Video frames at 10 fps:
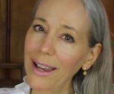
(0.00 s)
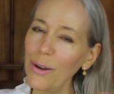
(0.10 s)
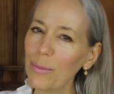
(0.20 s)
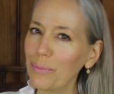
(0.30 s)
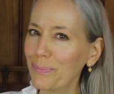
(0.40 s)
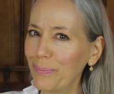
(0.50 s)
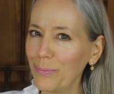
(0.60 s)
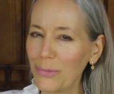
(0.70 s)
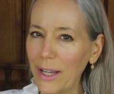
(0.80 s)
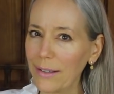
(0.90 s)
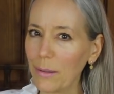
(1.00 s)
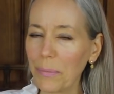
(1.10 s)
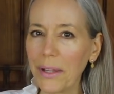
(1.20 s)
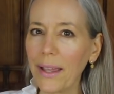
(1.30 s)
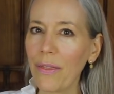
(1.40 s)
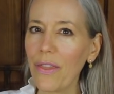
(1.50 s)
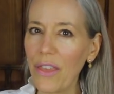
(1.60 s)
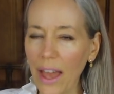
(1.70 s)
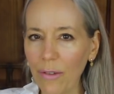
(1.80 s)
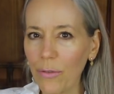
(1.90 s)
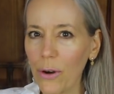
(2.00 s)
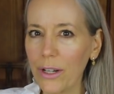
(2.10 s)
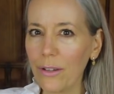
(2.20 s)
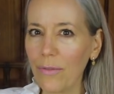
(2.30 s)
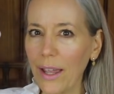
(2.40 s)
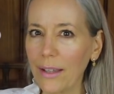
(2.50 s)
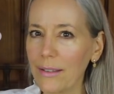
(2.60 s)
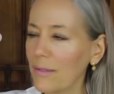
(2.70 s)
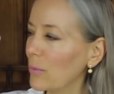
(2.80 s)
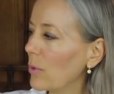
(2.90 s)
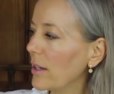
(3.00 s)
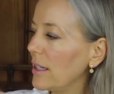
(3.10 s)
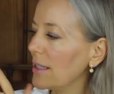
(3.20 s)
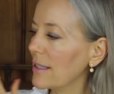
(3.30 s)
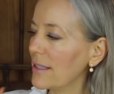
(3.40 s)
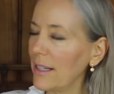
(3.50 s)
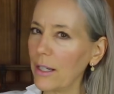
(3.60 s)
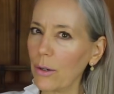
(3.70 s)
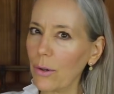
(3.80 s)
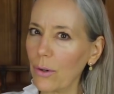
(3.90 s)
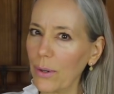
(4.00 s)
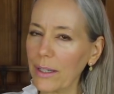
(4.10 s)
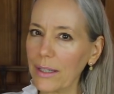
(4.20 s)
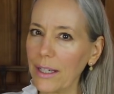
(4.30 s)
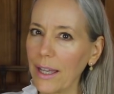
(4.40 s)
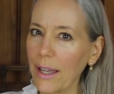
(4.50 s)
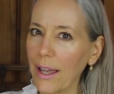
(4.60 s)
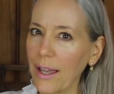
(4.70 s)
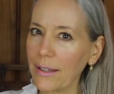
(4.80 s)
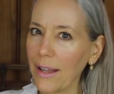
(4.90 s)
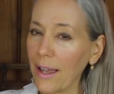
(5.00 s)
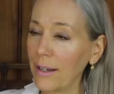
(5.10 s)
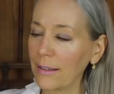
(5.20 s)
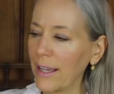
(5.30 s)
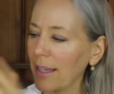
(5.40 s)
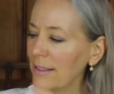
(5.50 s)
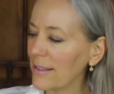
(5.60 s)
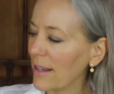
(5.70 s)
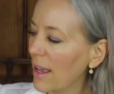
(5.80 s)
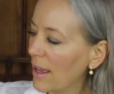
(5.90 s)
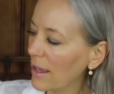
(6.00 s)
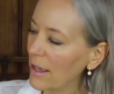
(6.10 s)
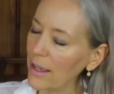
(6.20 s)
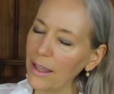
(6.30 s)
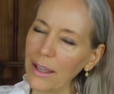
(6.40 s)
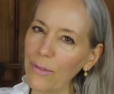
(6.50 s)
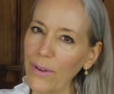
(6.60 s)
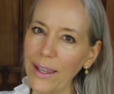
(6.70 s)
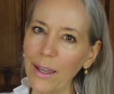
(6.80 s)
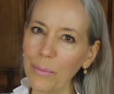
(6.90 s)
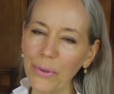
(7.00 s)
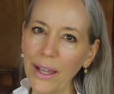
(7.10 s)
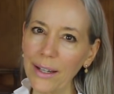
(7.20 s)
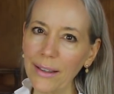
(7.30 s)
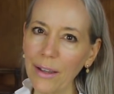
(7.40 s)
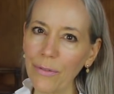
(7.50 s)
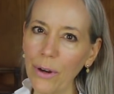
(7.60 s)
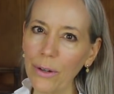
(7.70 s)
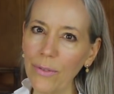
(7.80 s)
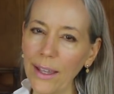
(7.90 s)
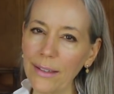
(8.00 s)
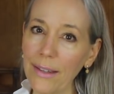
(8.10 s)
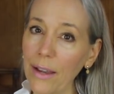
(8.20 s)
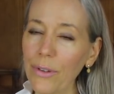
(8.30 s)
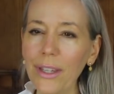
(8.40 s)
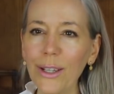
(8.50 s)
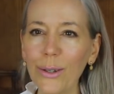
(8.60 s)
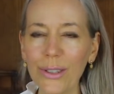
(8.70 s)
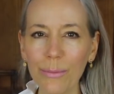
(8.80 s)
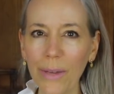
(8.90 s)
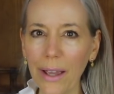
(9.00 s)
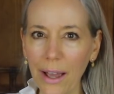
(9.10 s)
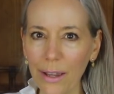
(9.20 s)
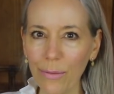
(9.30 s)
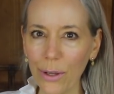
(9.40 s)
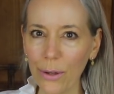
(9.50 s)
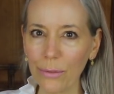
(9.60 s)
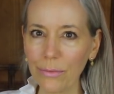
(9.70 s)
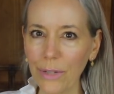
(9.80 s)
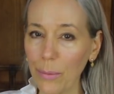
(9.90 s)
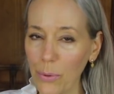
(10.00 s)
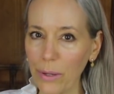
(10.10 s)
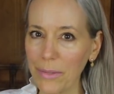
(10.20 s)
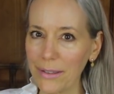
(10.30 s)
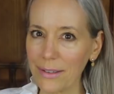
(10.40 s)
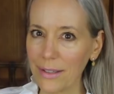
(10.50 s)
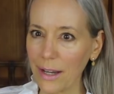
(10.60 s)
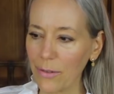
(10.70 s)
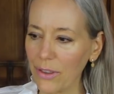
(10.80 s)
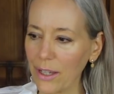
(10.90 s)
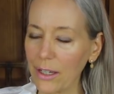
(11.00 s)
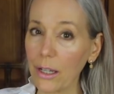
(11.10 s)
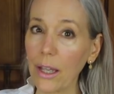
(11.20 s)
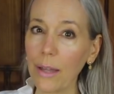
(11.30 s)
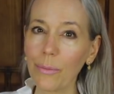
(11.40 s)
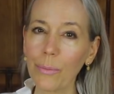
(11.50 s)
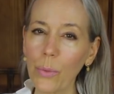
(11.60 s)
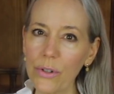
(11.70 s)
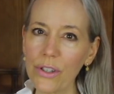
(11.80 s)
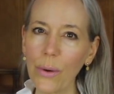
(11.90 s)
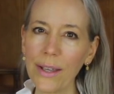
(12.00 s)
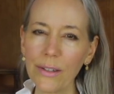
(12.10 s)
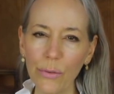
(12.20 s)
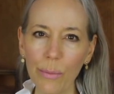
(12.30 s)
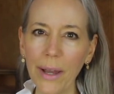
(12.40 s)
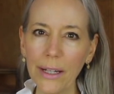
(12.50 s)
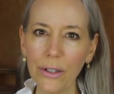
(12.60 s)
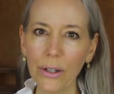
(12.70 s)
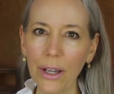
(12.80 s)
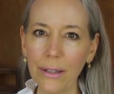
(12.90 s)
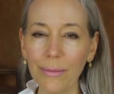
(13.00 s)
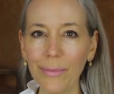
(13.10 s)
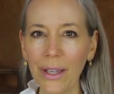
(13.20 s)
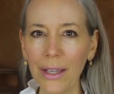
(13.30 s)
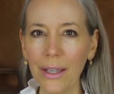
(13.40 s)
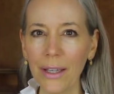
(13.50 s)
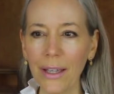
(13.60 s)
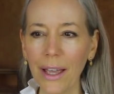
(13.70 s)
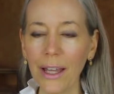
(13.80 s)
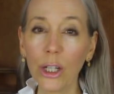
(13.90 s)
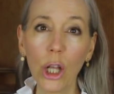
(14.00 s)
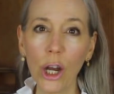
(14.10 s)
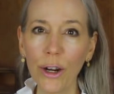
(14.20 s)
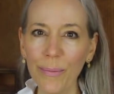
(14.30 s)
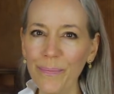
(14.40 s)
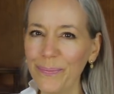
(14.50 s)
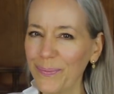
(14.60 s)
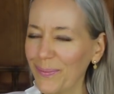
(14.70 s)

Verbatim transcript: I don't tend to plan that far in advance where I need to see it quickly at, at a glance. If I am planning that far advance, everything goes in my iPhone, appointments and everything, more so as a reminder, uh, an alarm.